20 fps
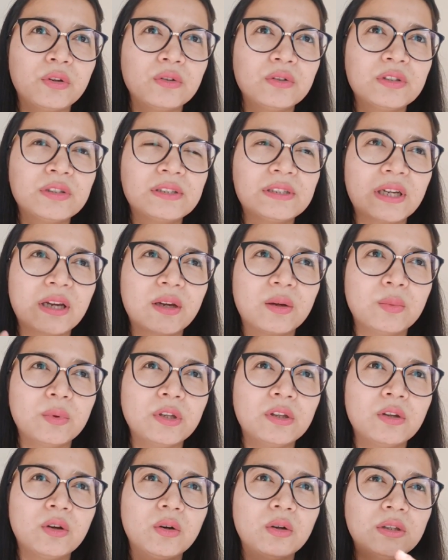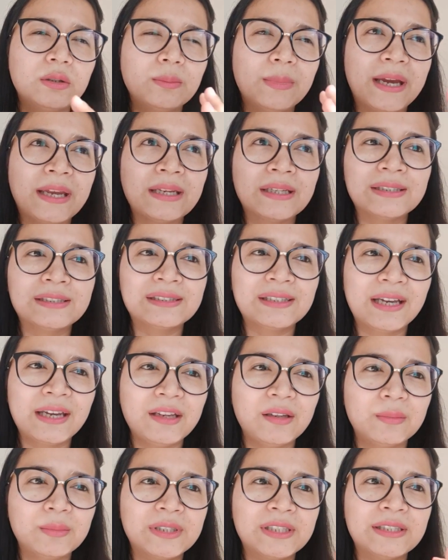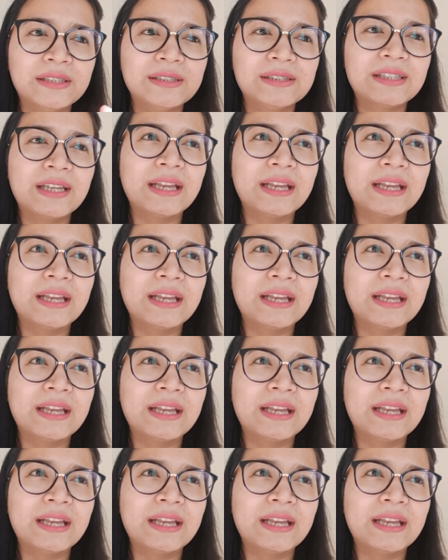stuck with all my assignments,